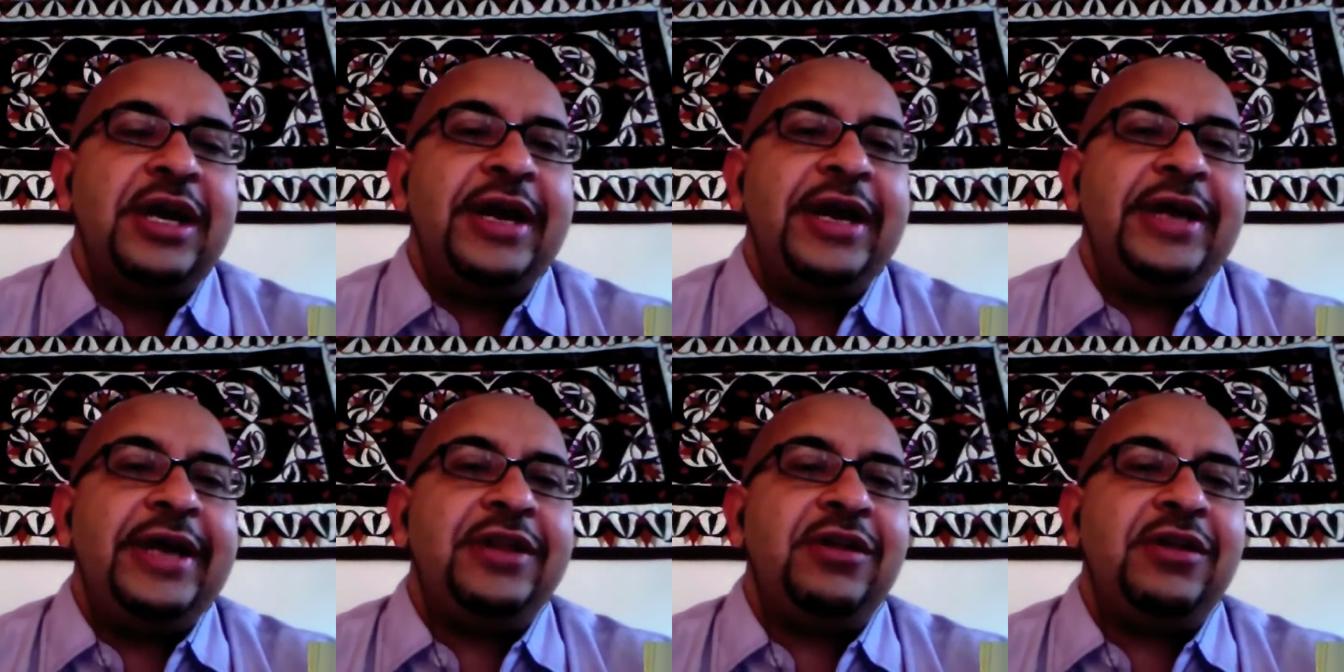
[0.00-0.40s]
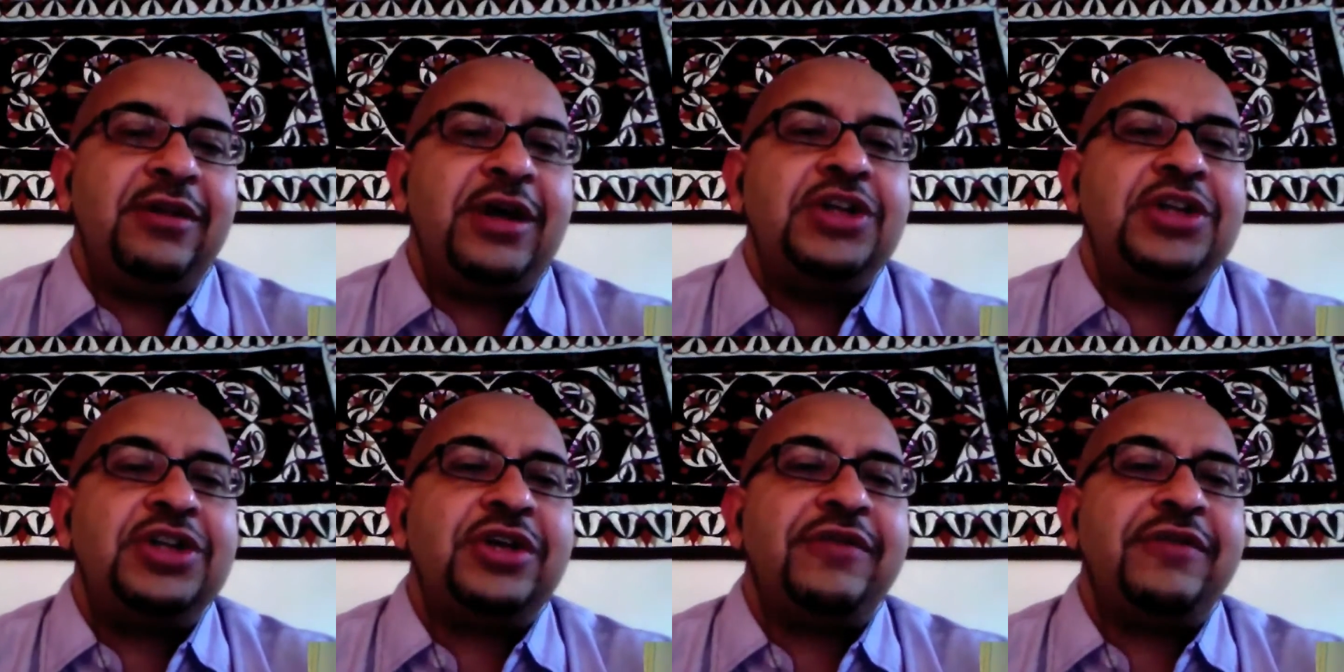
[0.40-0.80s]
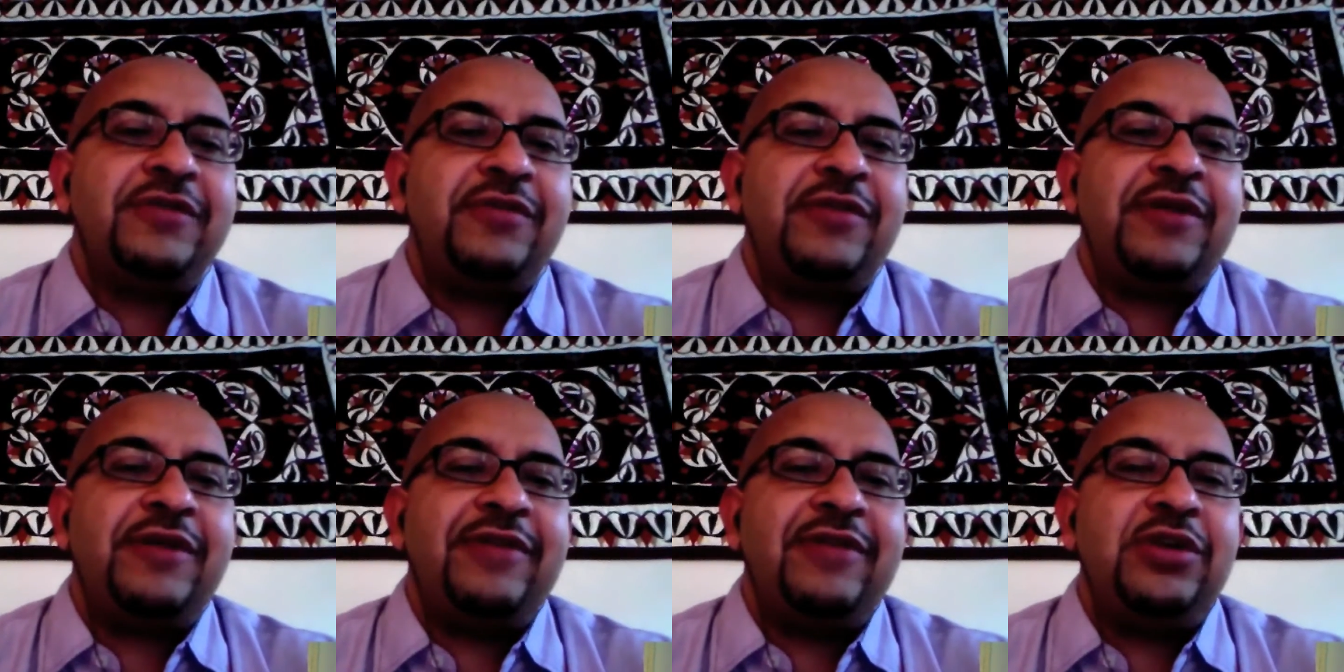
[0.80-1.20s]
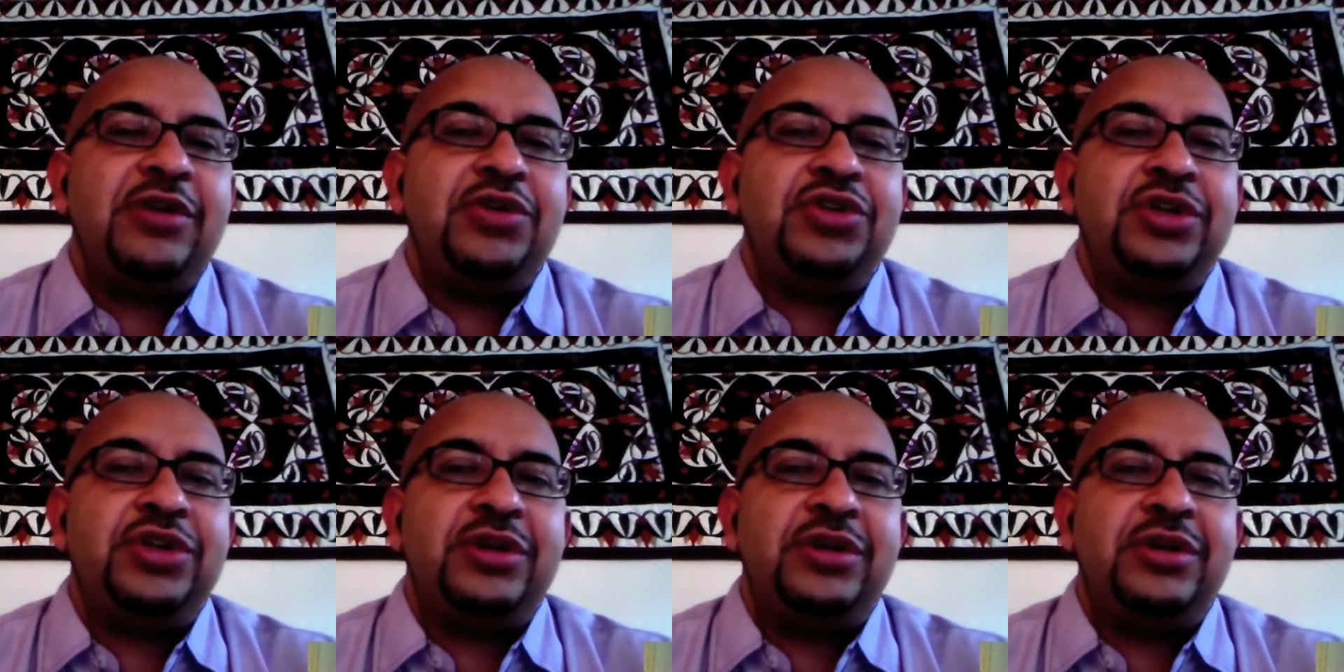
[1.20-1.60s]
and the logic of the
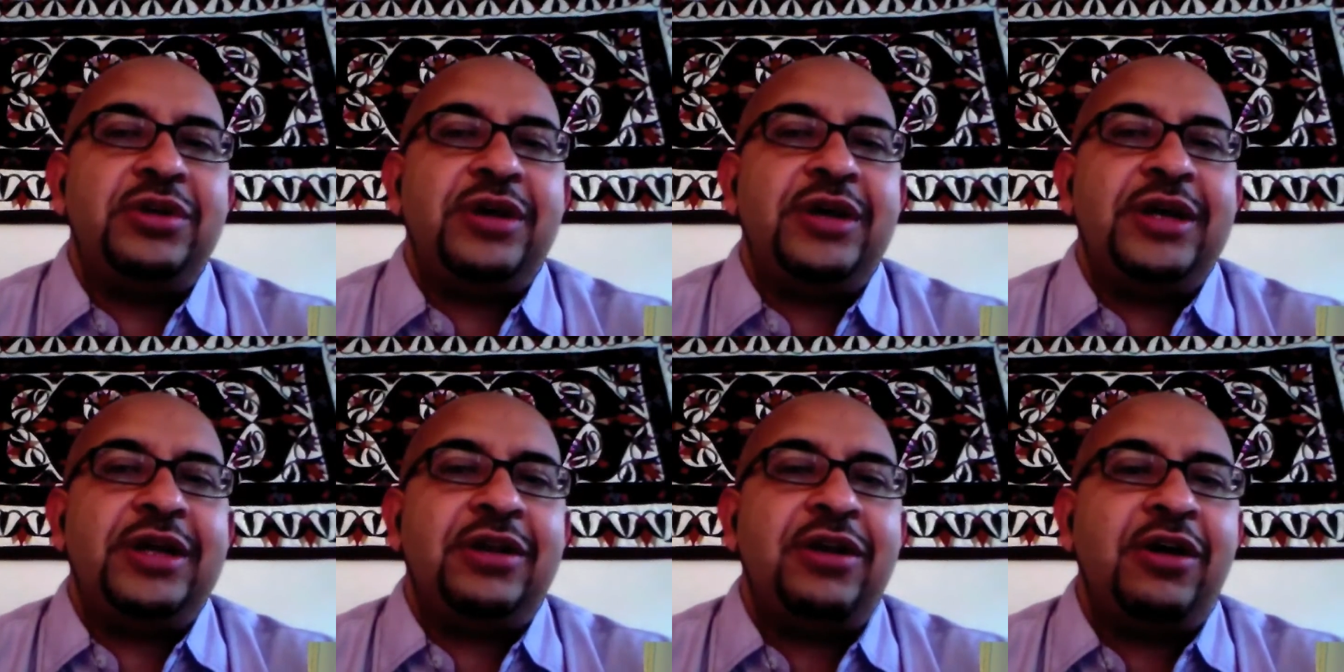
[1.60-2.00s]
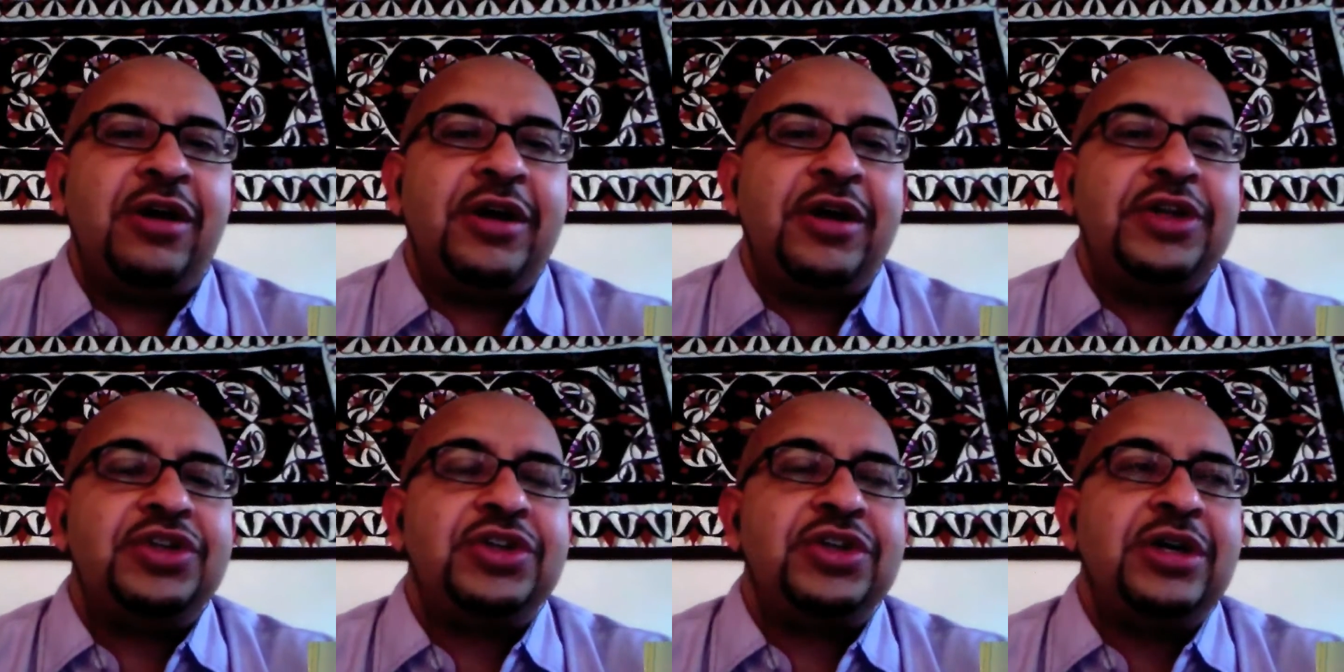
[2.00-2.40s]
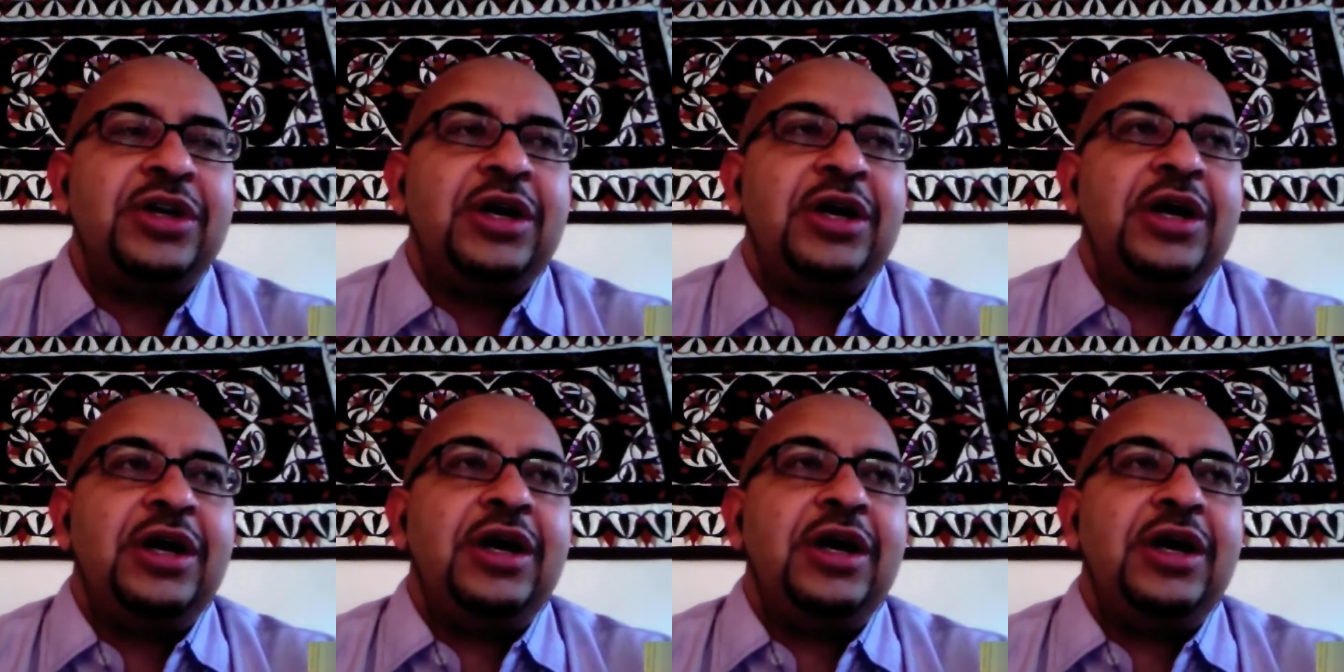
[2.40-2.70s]
revolution at large.